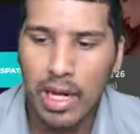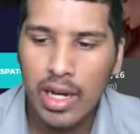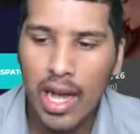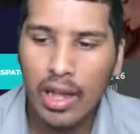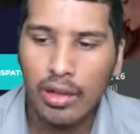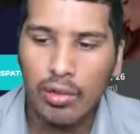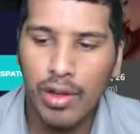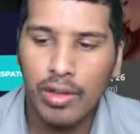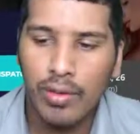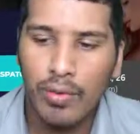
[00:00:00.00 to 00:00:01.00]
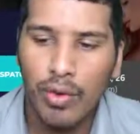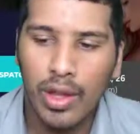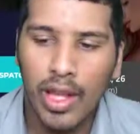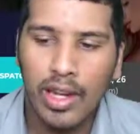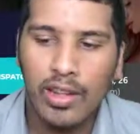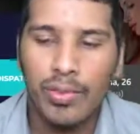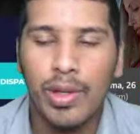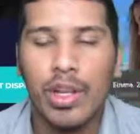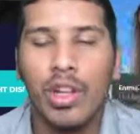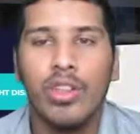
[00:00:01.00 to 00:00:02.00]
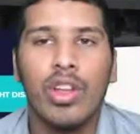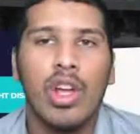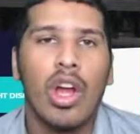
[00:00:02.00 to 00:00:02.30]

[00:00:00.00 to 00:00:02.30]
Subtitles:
Now, the reason for that is because